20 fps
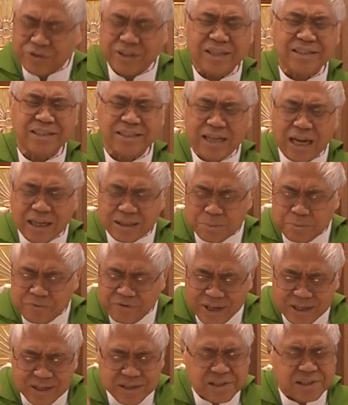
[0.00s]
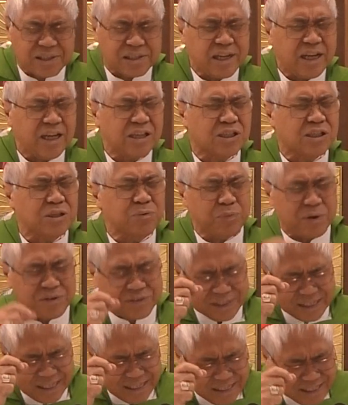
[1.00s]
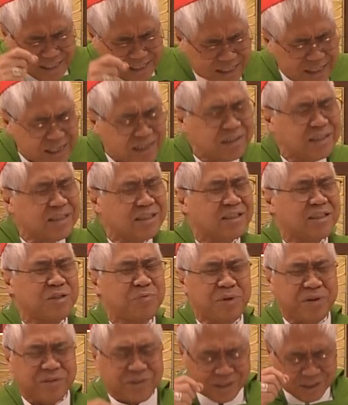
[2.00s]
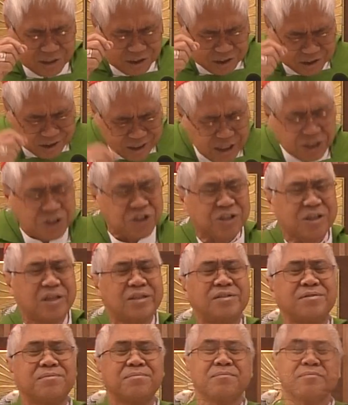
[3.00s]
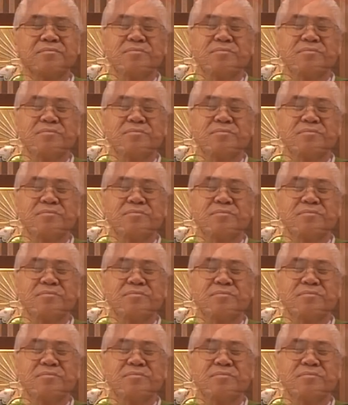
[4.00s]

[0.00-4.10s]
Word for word: for the sacrament of reconciliation with sincerity, with contrition,